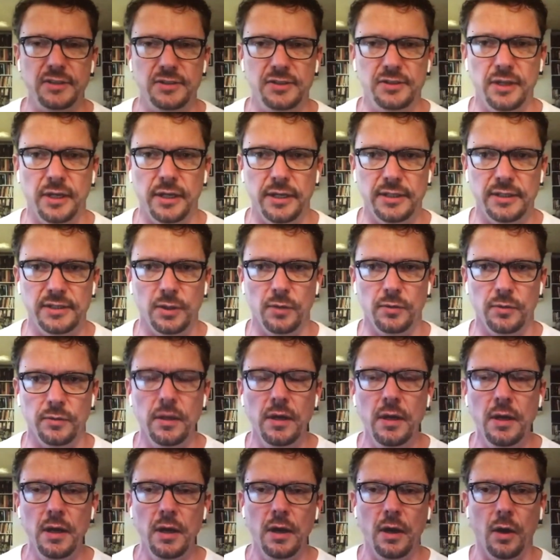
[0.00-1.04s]
studies on
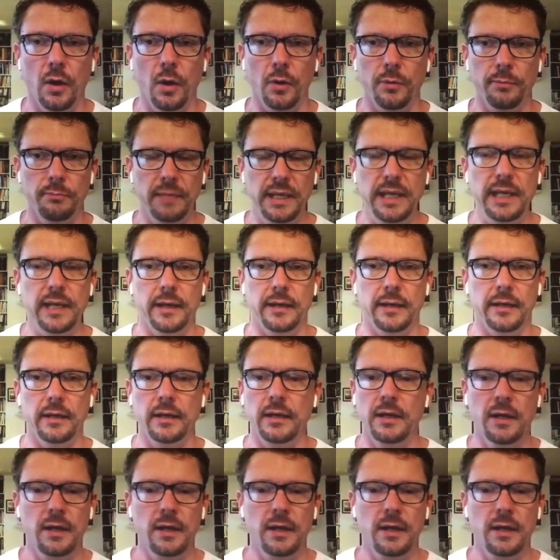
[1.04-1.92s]
men.